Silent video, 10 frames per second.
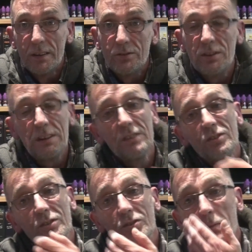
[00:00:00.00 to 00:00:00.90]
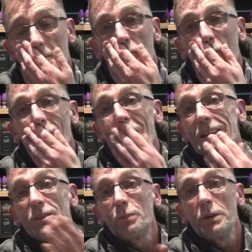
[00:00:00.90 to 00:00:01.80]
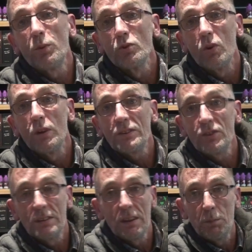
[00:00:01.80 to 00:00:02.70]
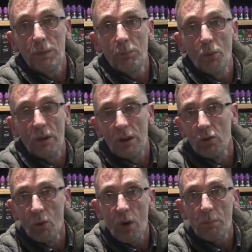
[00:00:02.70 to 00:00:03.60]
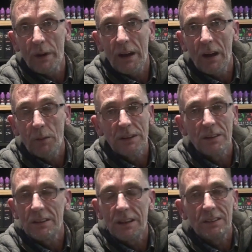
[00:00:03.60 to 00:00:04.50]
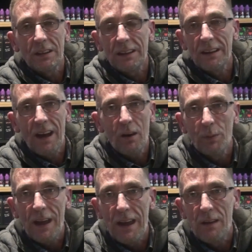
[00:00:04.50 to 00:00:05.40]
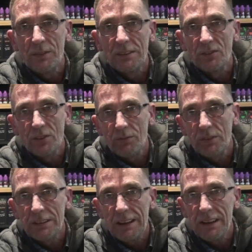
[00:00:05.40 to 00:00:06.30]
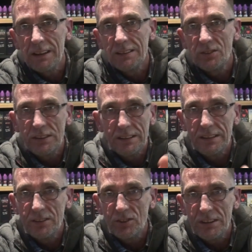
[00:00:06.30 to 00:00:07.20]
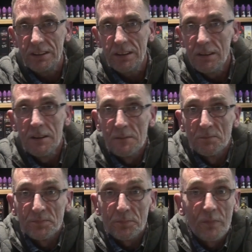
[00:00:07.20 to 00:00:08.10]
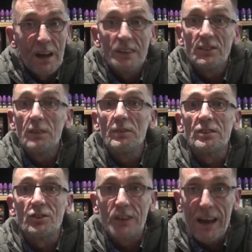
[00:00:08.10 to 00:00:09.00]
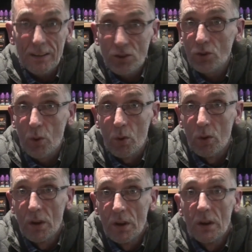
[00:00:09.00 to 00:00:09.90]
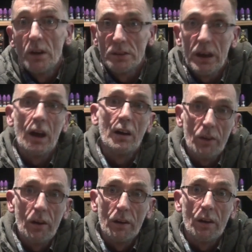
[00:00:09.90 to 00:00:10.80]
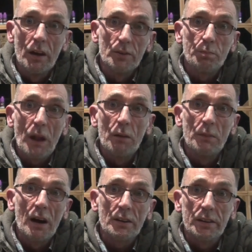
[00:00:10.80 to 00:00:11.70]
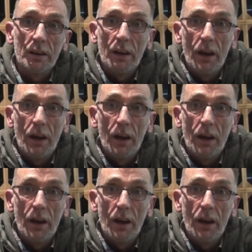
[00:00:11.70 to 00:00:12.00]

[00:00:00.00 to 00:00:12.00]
Jesus. Why do people not listen to the people that know about it? I mean, they're getting hit with evidence every day. The CDC has even said so. Yeah, it's black market